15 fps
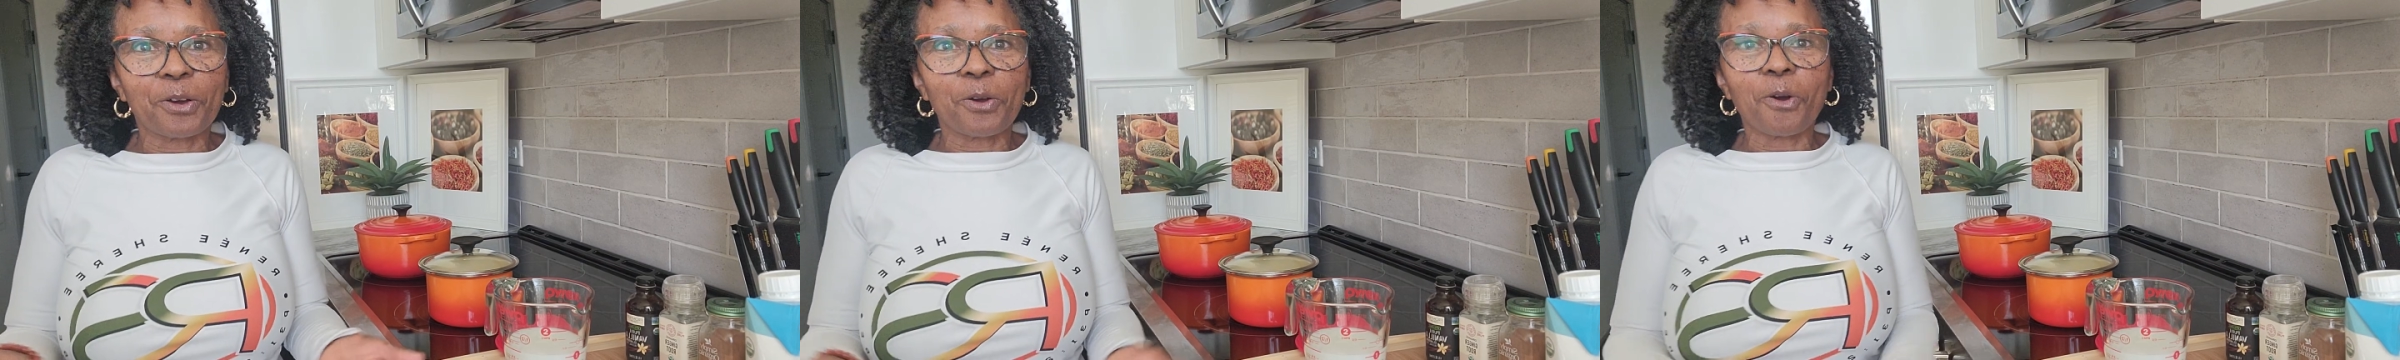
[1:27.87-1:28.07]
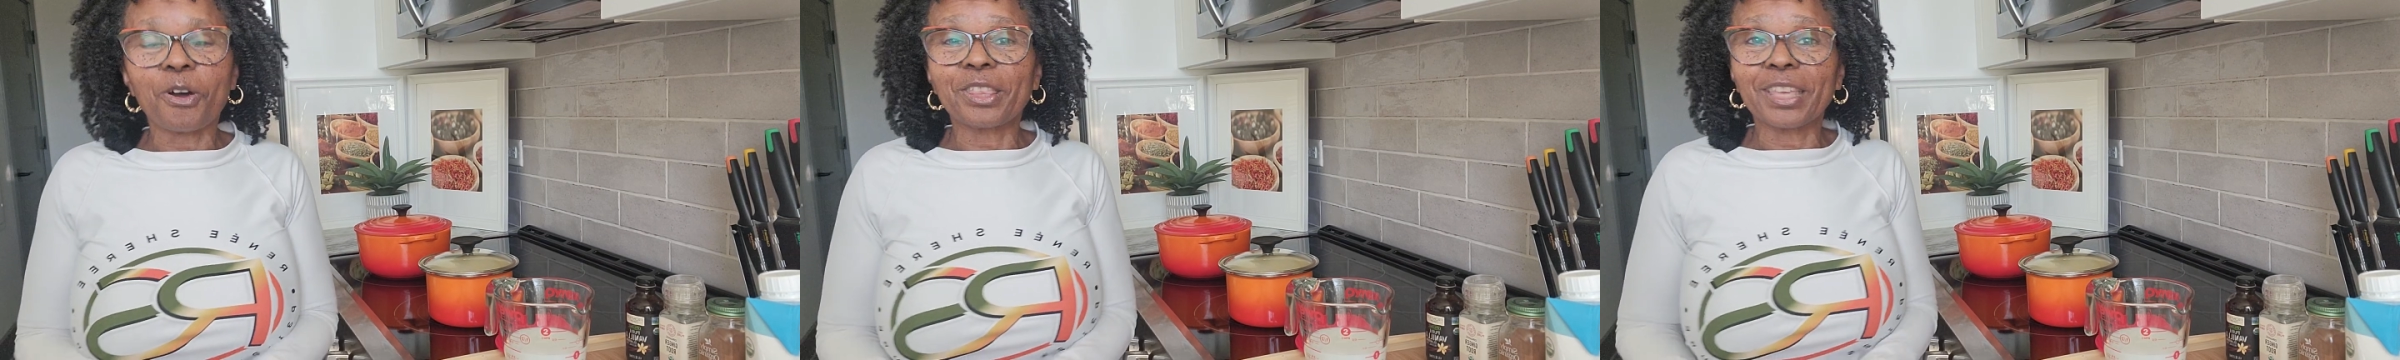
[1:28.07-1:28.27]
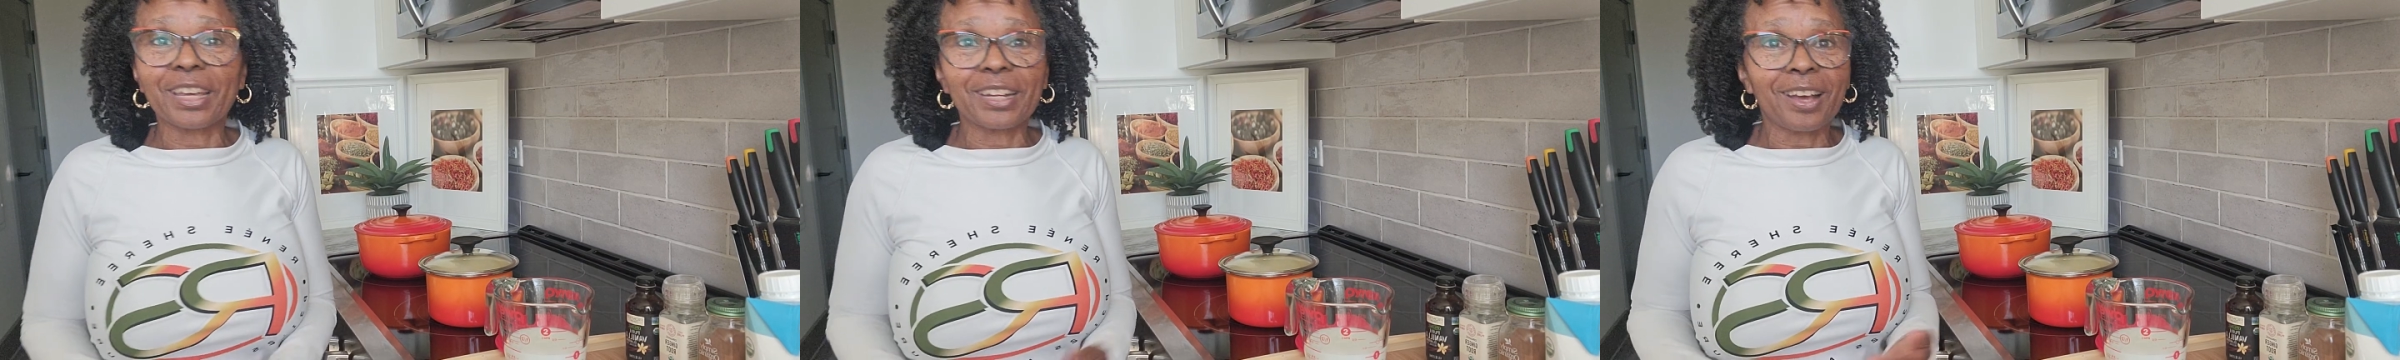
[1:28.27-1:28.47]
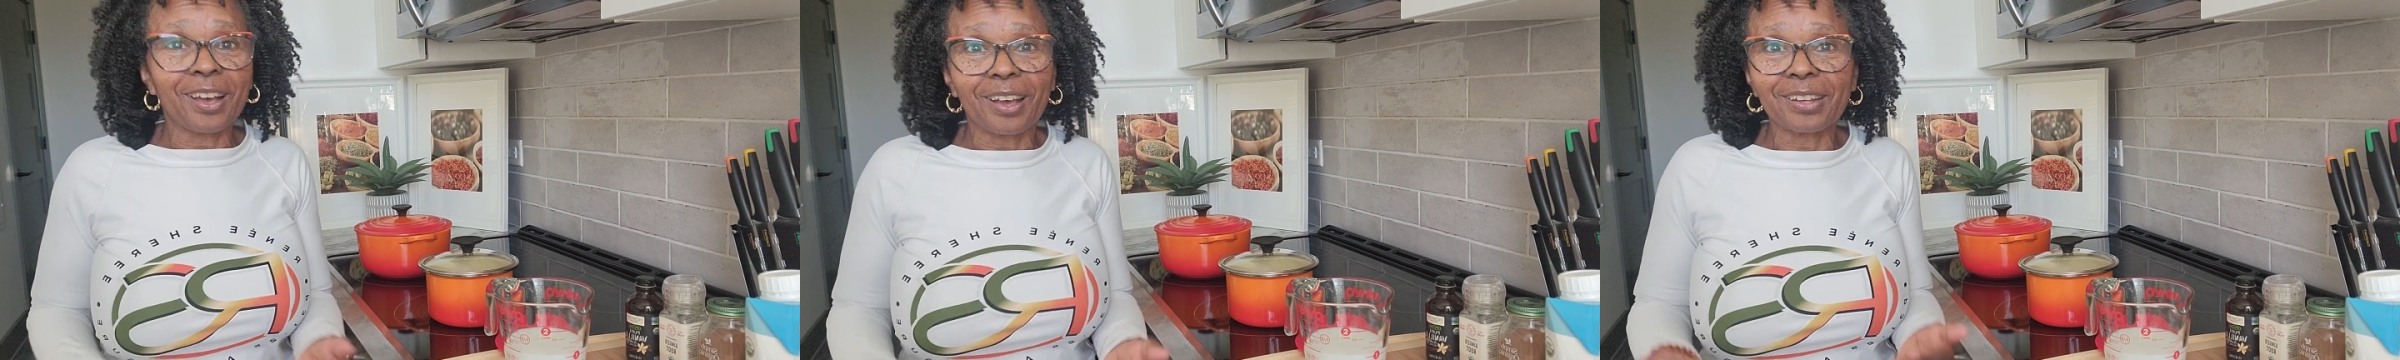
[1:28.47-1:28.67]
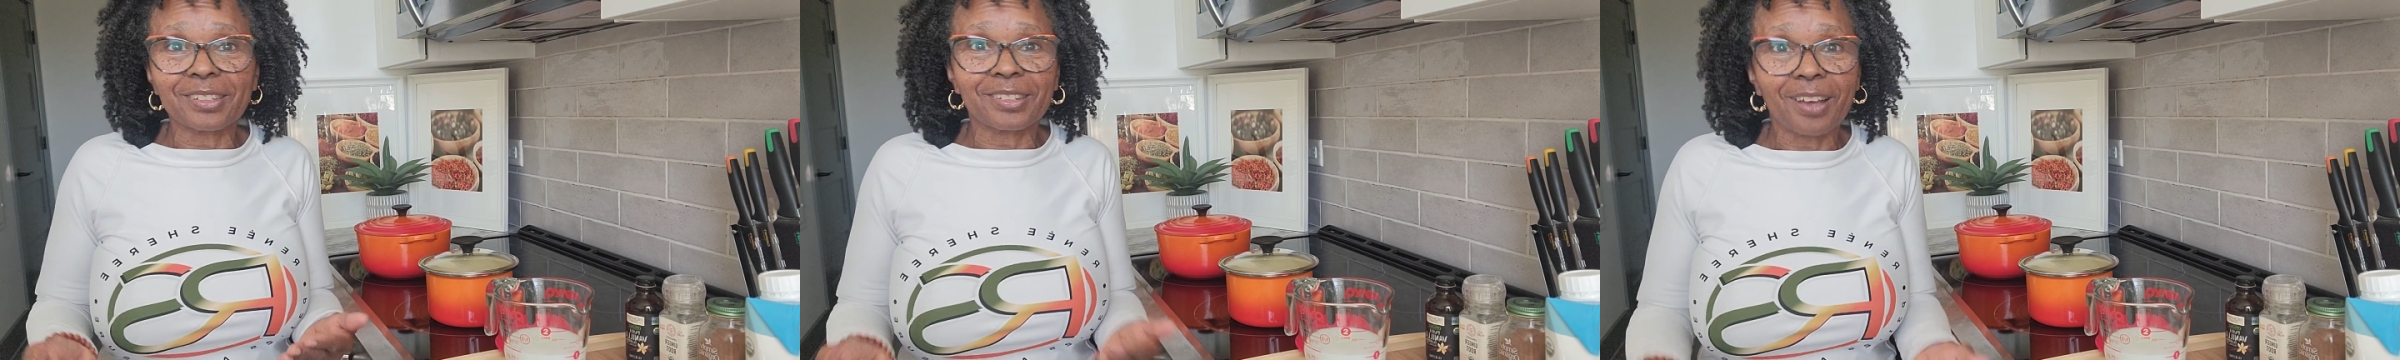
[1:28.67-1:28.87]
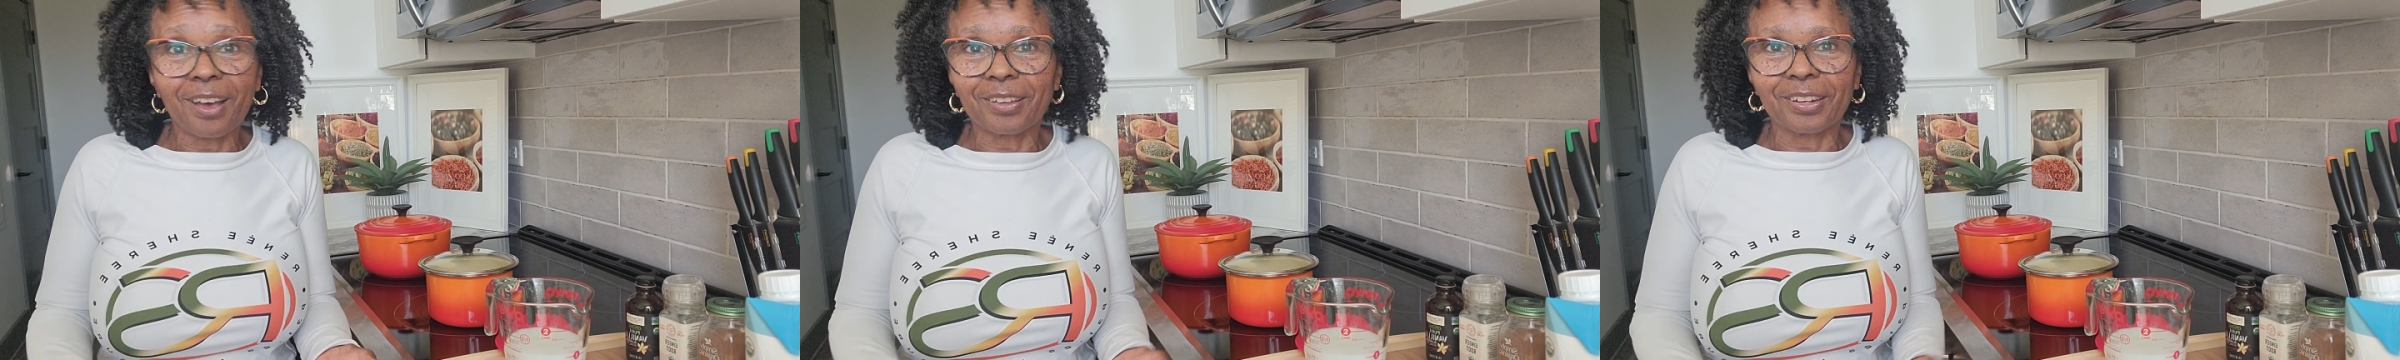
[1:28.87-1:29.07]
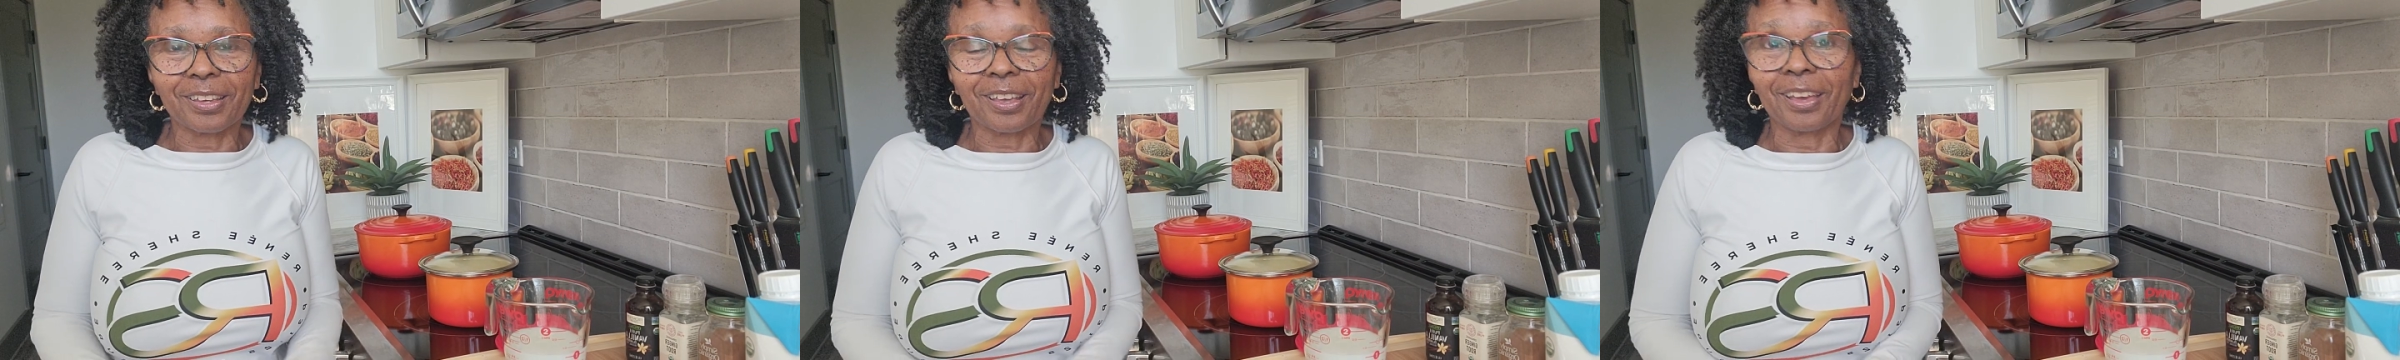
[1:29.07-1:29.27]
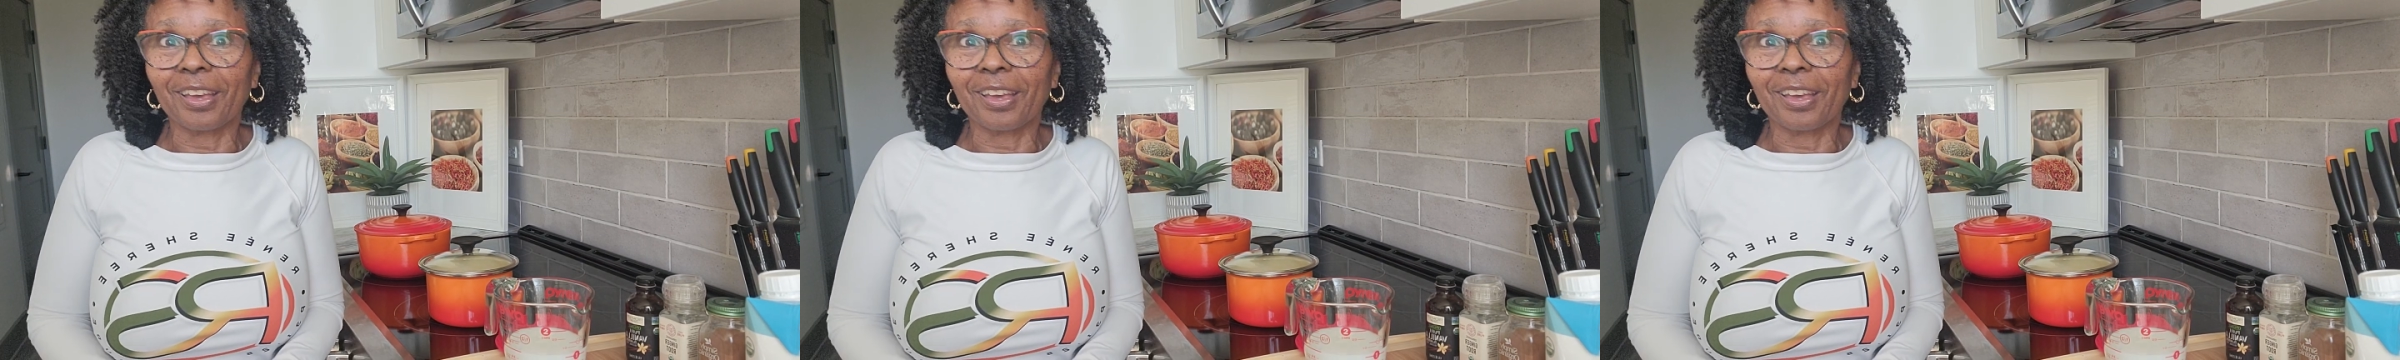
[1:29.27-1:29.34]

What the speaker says: on that hot tonic.